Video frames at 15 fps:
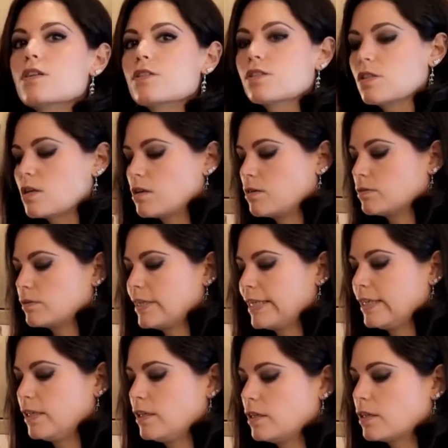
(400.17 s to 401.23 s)
So
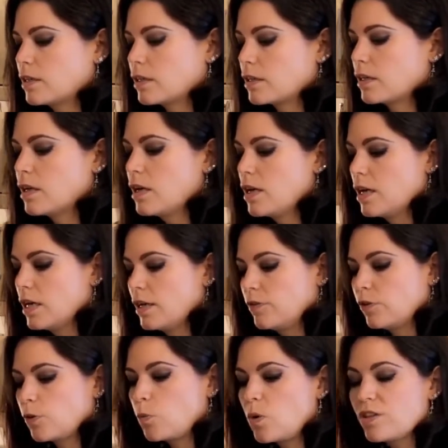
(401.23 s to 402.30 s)
right here,
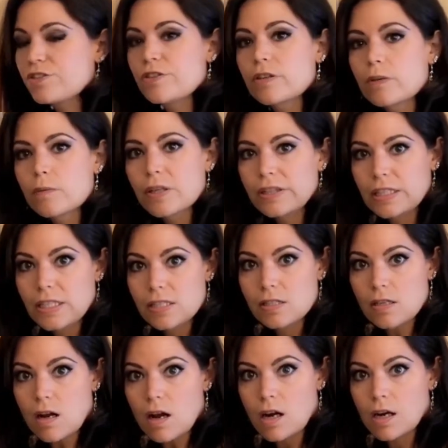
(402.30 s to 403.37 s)
if you're wondering what
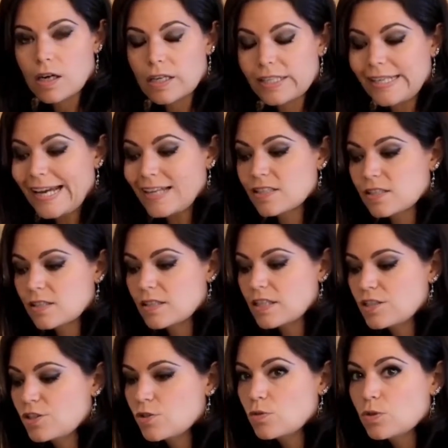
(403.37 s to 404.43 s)
these are, yes,
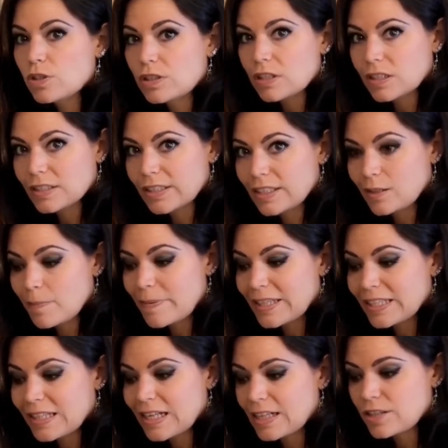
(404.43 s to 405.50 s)
they do look a little
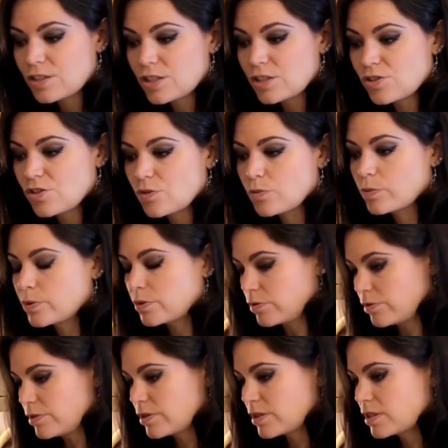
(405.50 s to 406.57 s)
bit like ginger
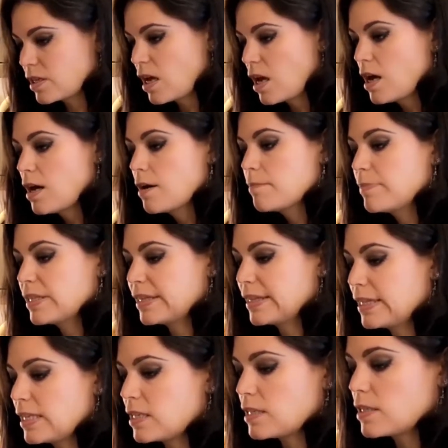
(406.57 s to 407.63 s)
roots,
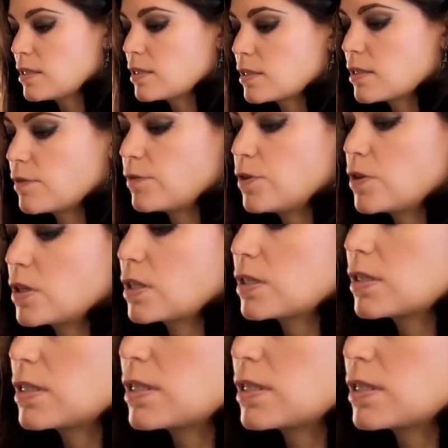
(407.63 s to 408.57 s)
but these, if you can